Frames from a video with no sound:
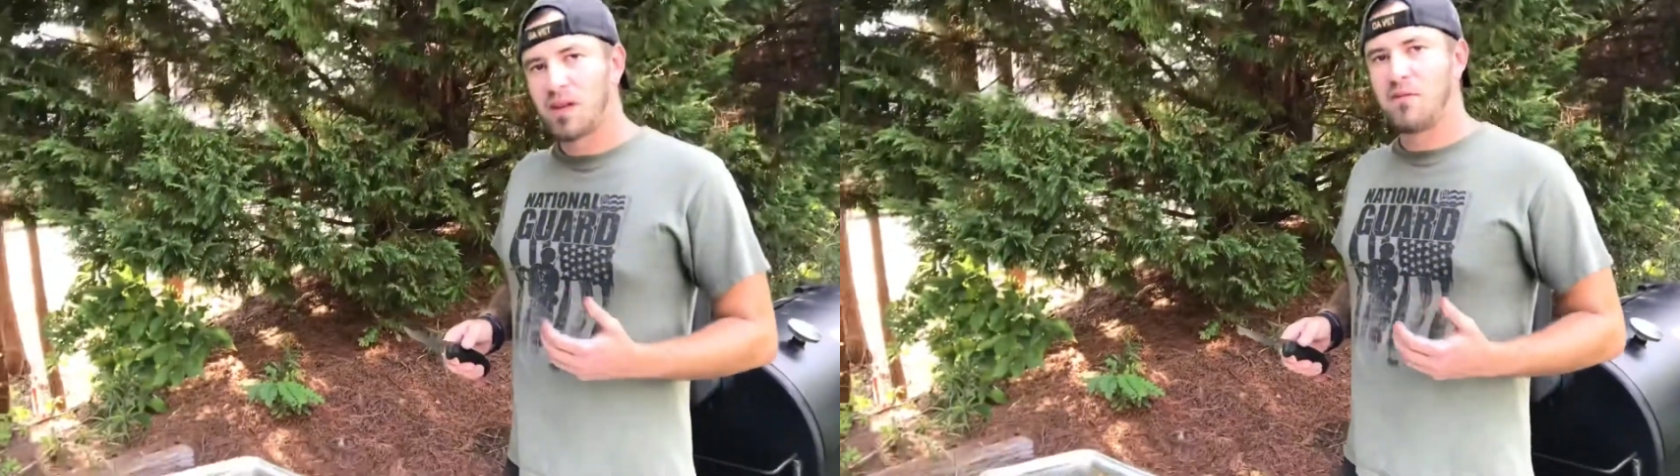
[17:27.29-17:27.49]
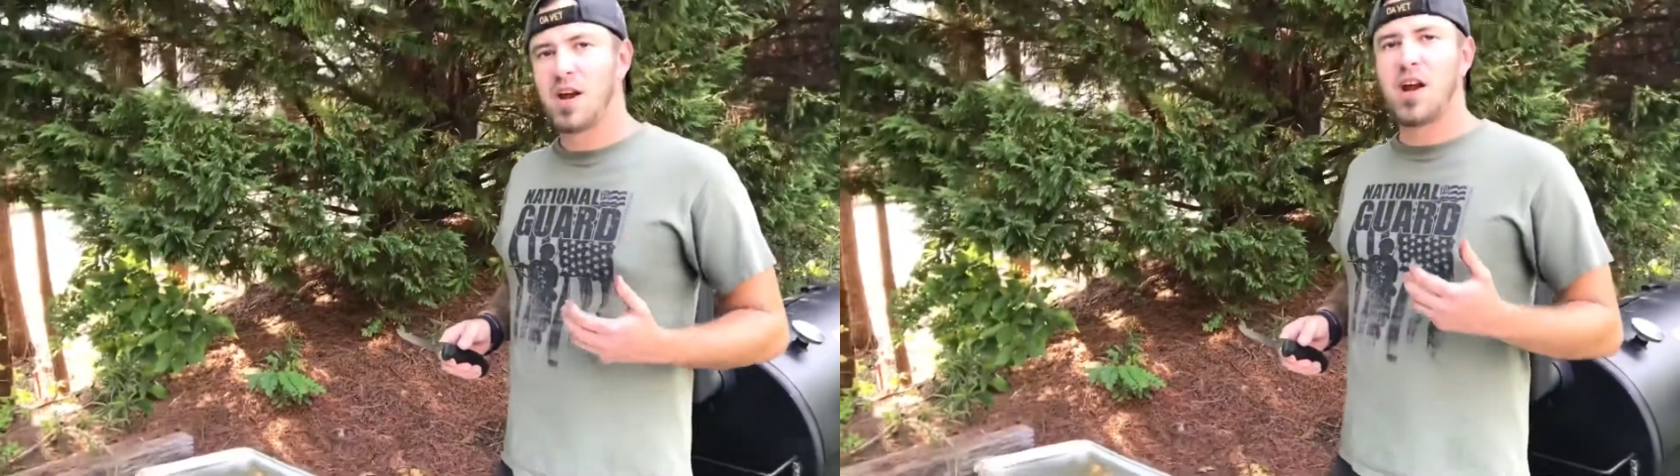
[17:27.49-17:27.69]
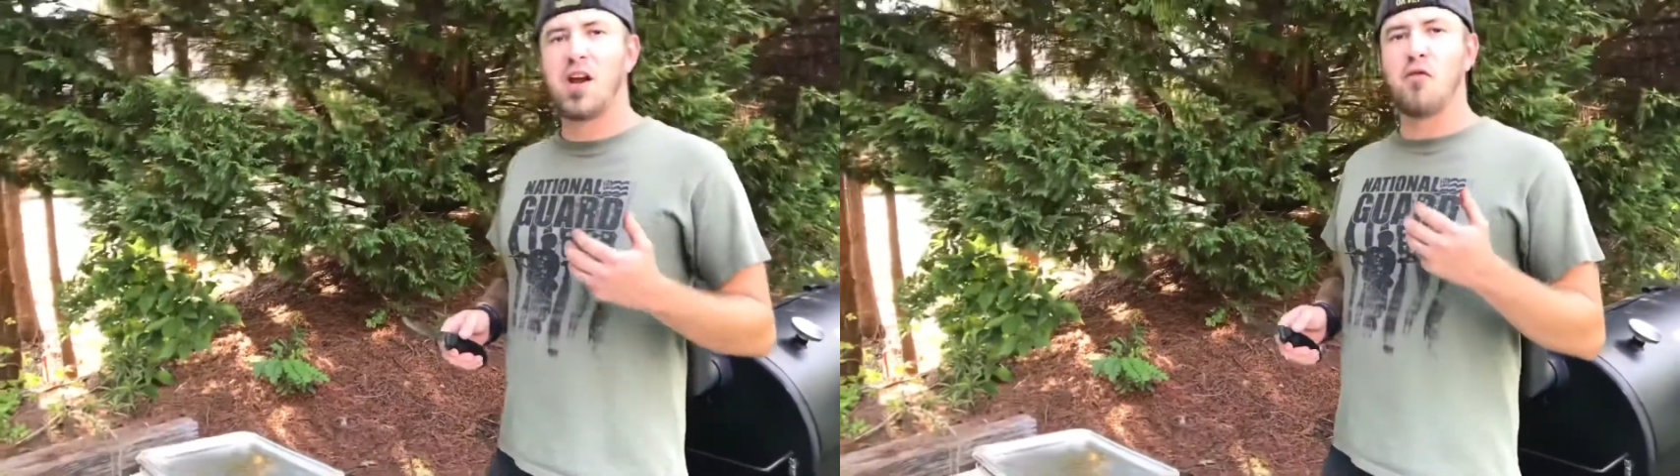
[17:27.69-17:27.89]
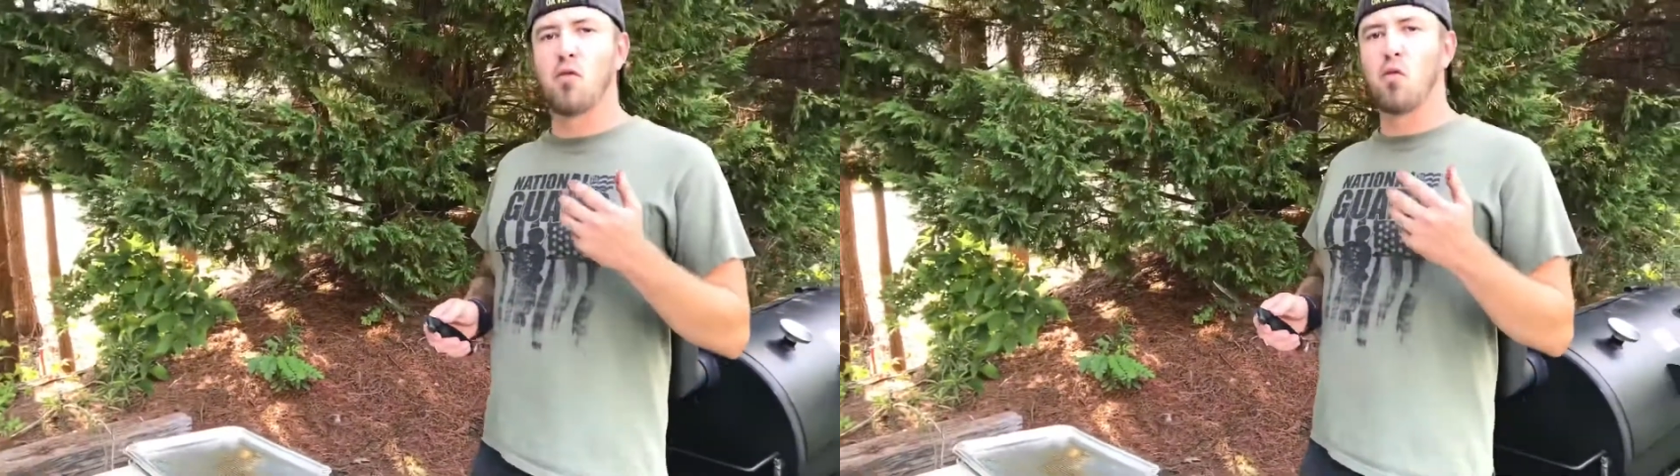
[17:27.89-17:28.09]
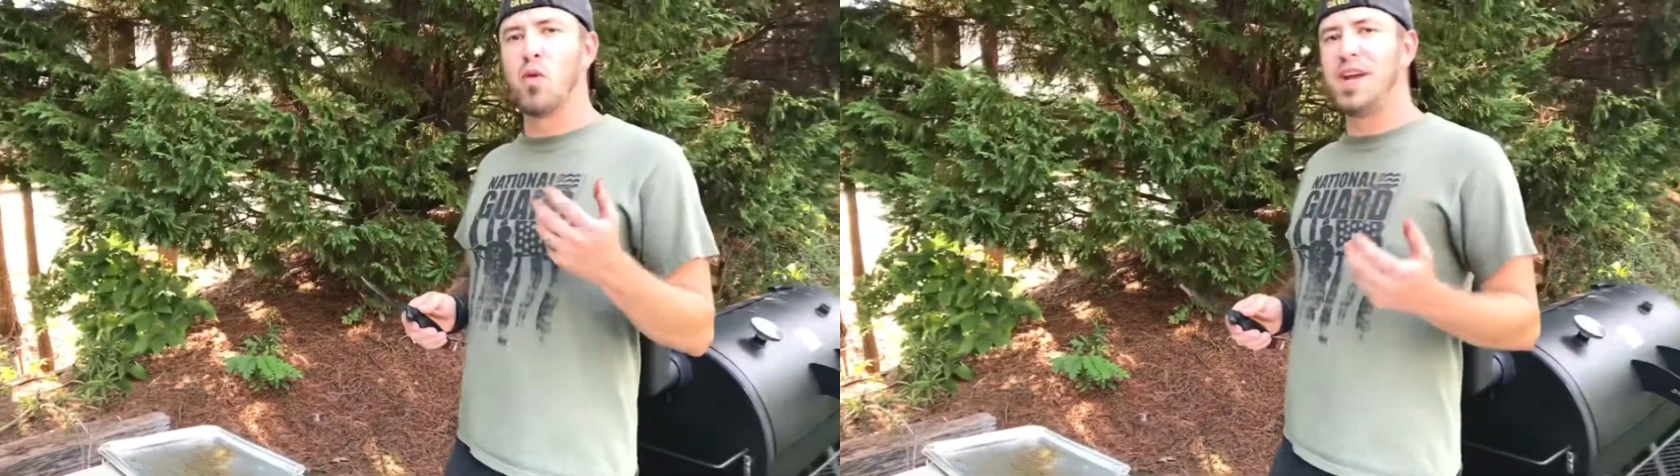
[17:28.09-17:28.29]
very
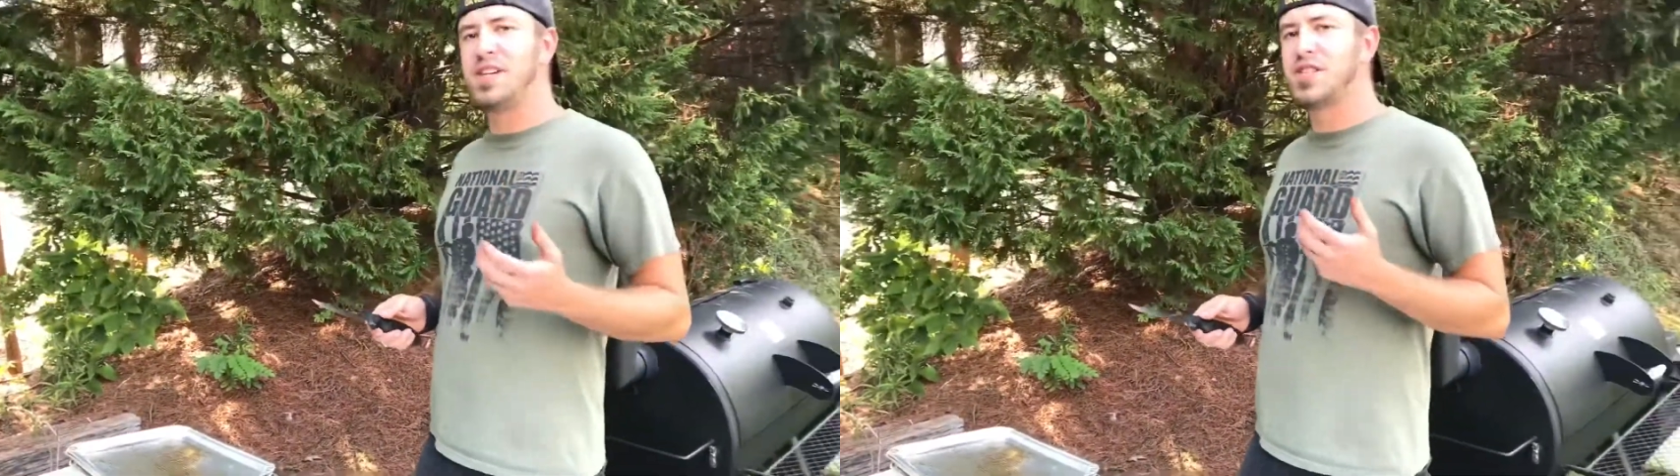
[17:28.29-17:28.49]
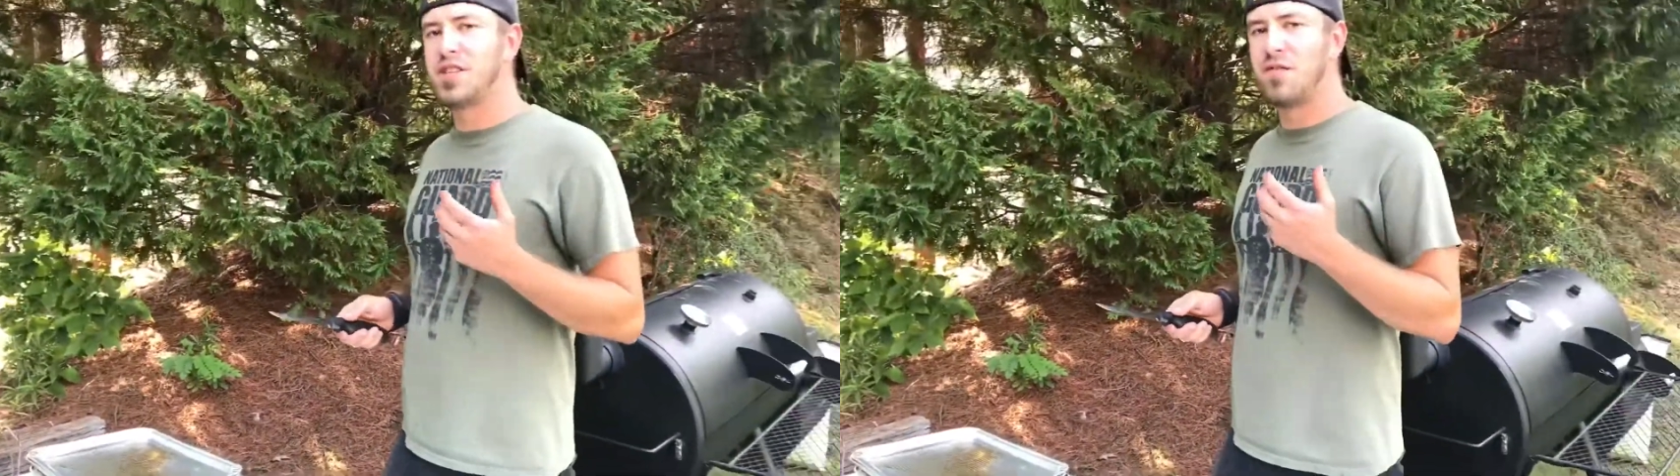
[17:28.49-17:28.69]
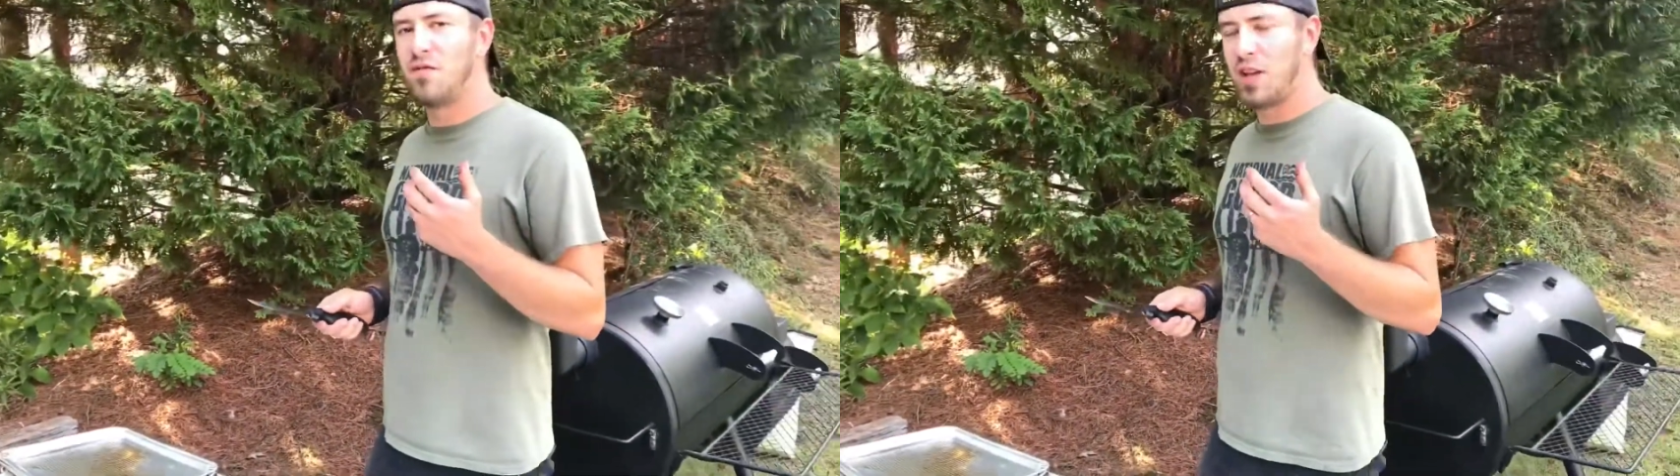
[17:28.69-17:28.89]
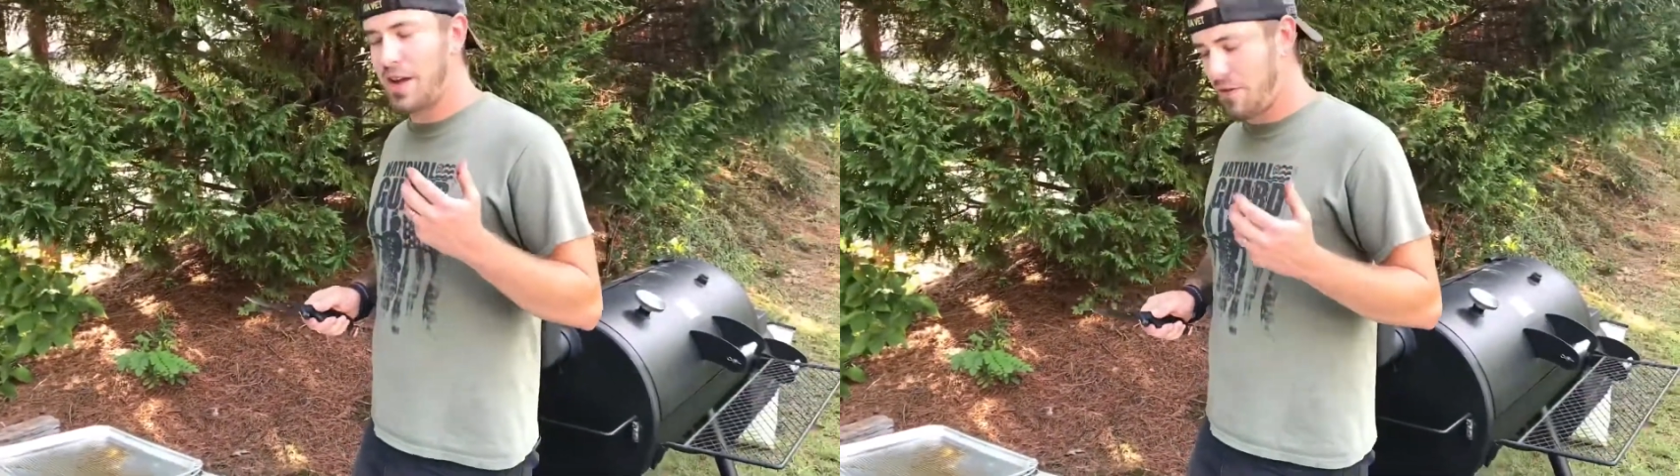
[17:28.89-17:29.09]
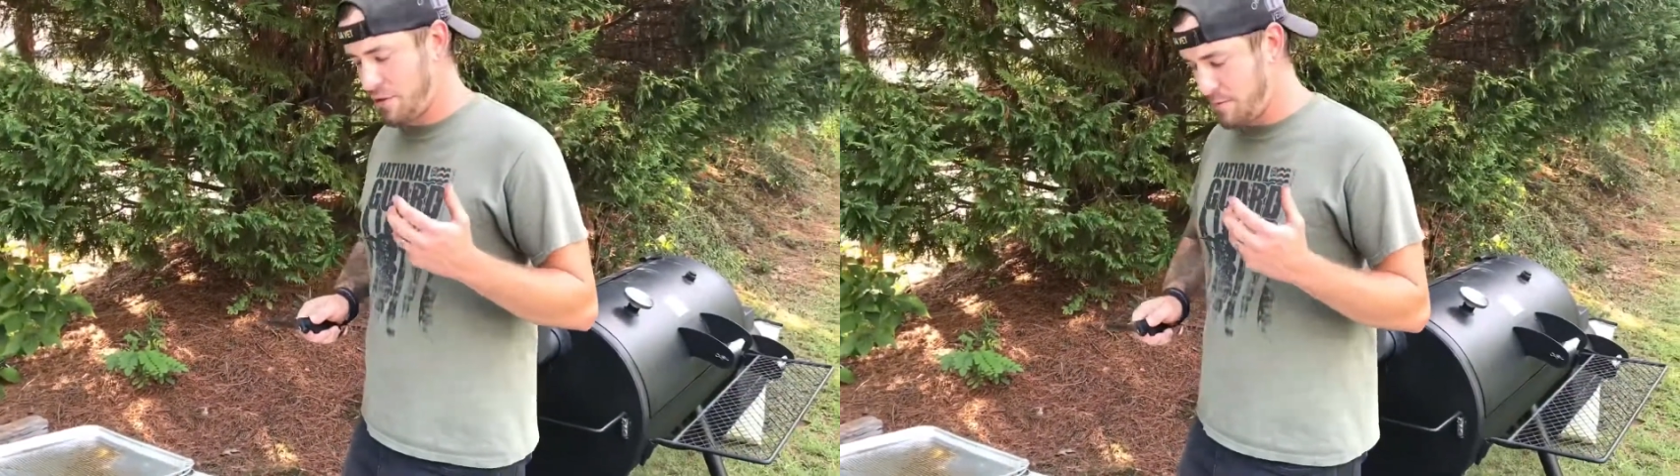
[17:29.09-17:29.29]
rich
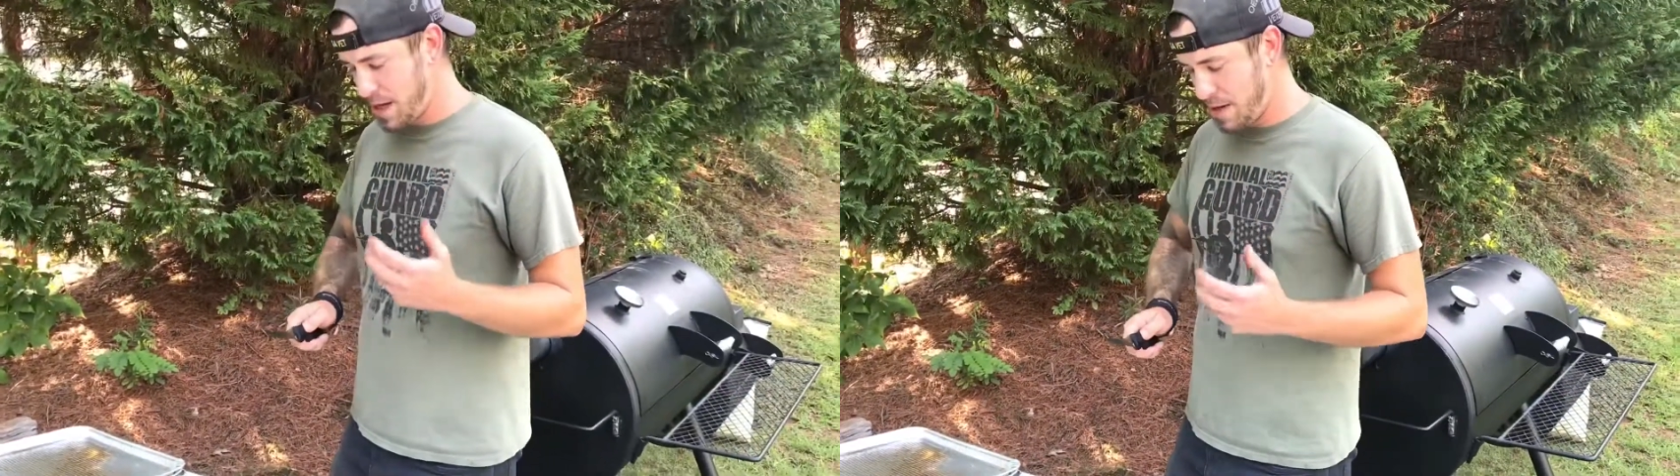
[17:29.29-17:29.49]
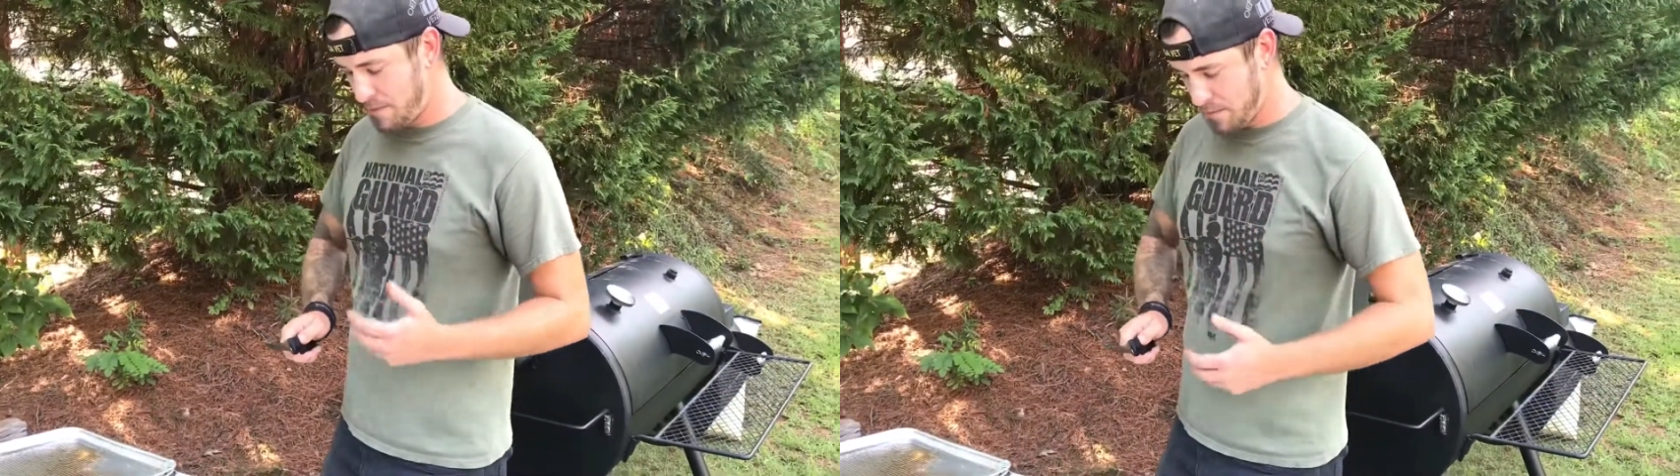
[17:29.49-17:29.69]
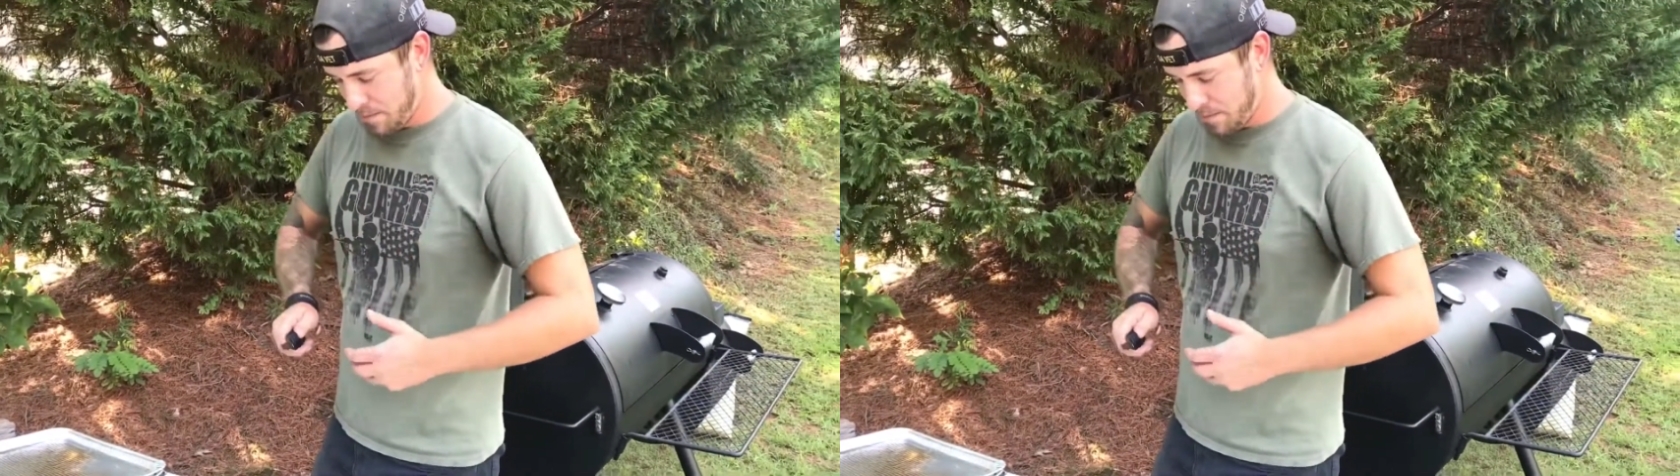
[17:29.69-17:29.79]
flavored meat,